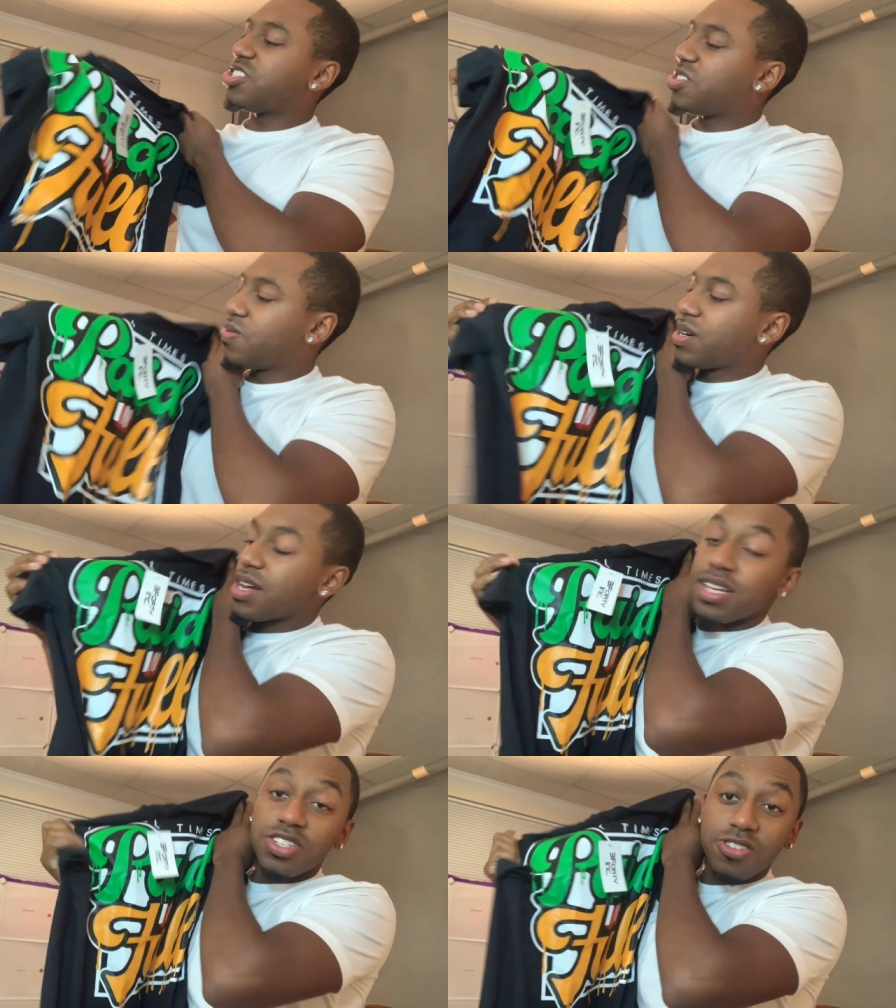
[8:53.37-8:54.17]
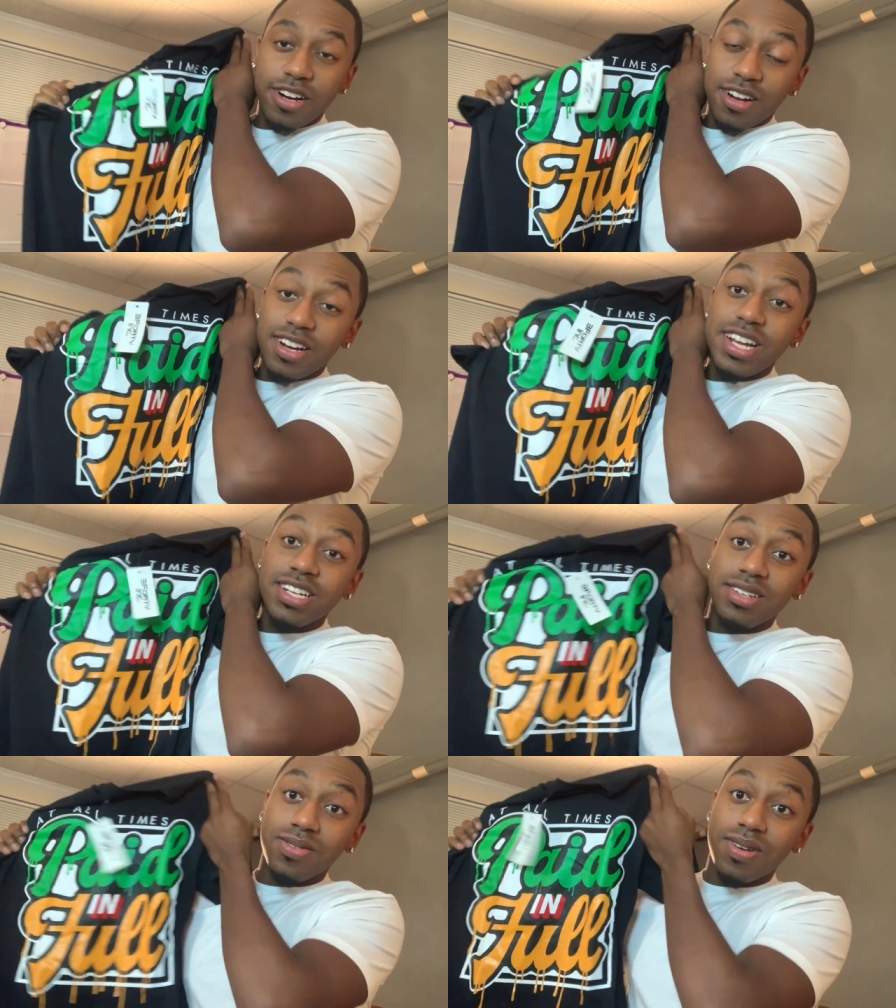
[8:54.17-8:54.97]
that you want to concentrate on
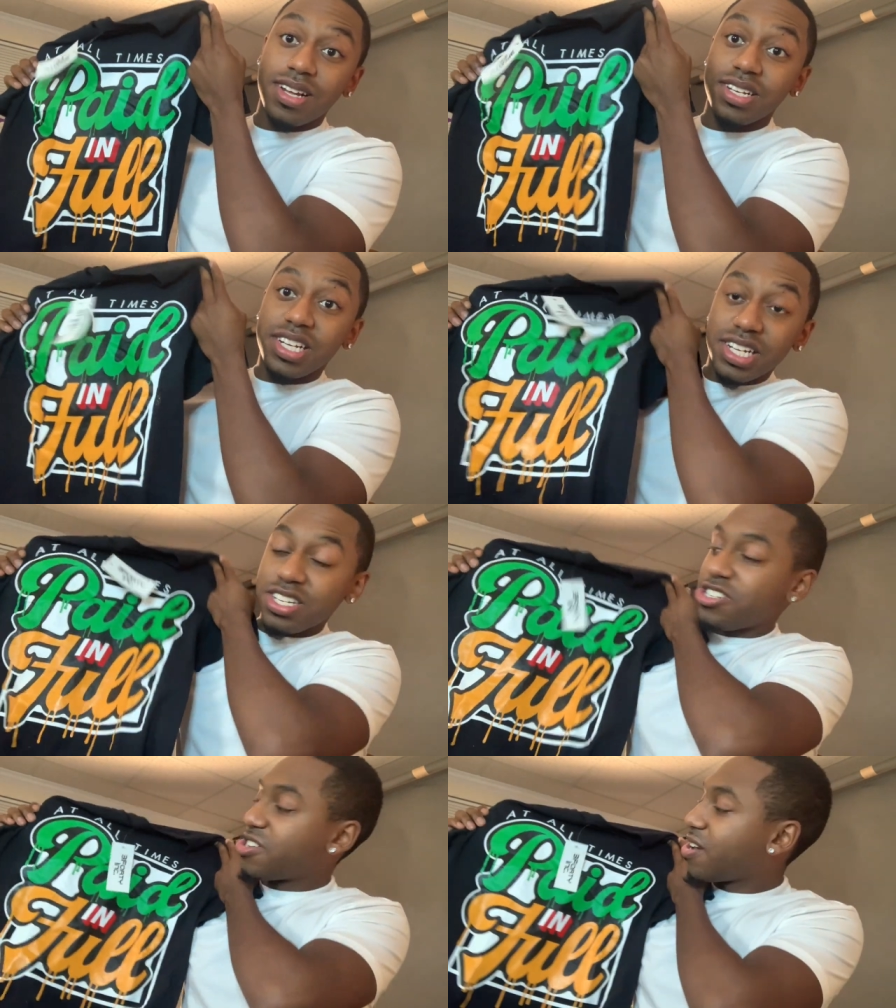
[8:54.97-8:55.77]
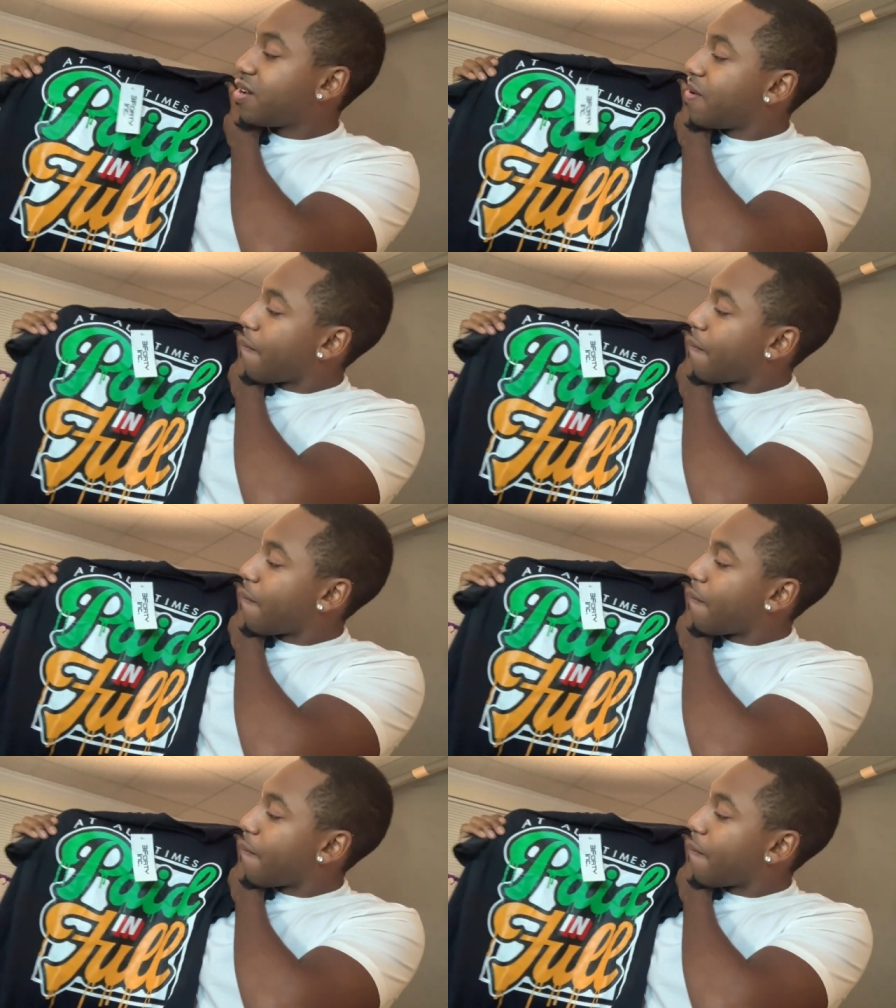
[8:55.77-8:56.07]
is the quality of the shirt.